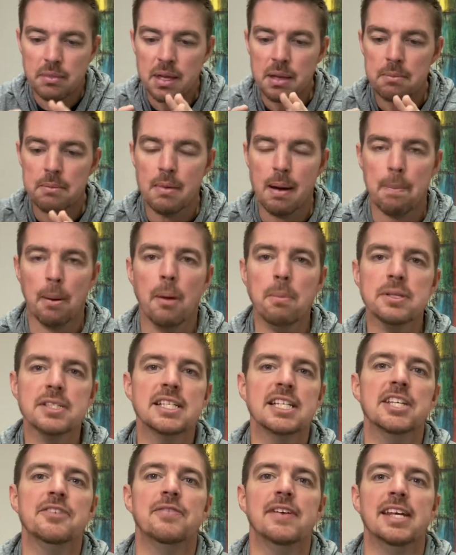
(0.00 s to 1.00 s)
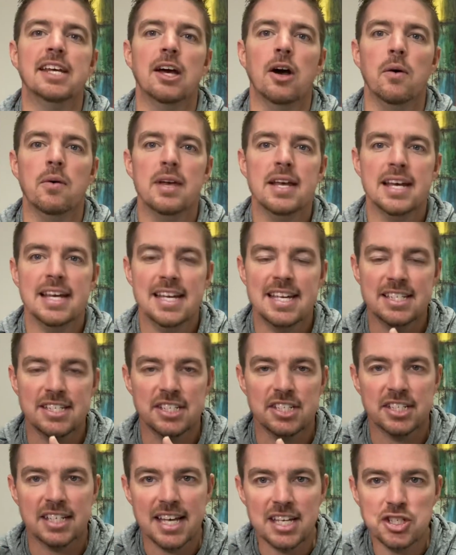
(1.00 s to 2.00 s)
My purpose in this video is to
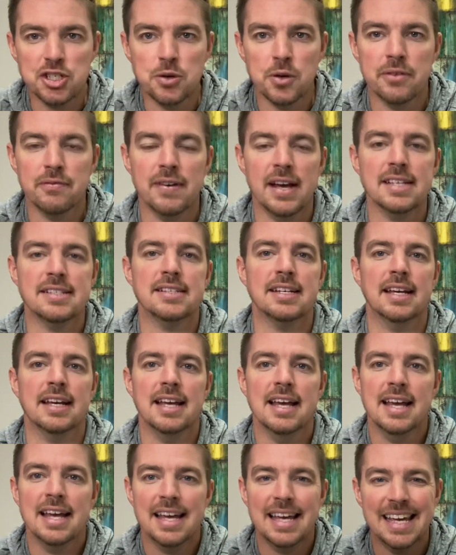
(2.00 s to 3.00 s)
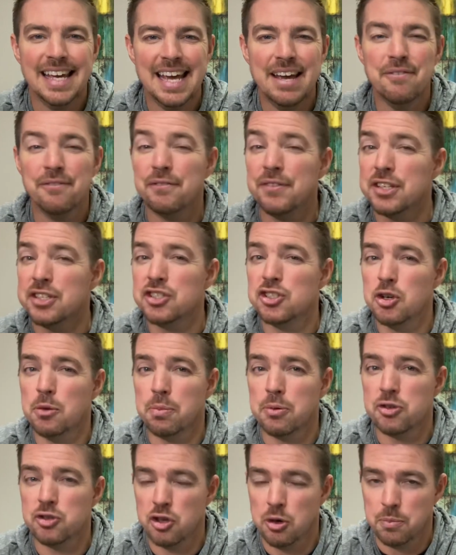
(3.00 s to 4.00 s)
just get you investing, even if it's
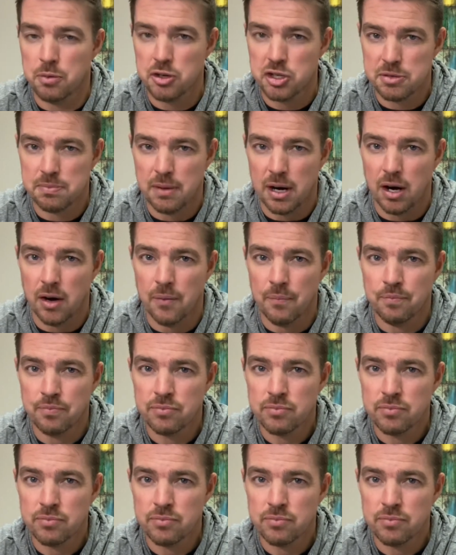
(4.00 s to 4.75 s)
super, super small.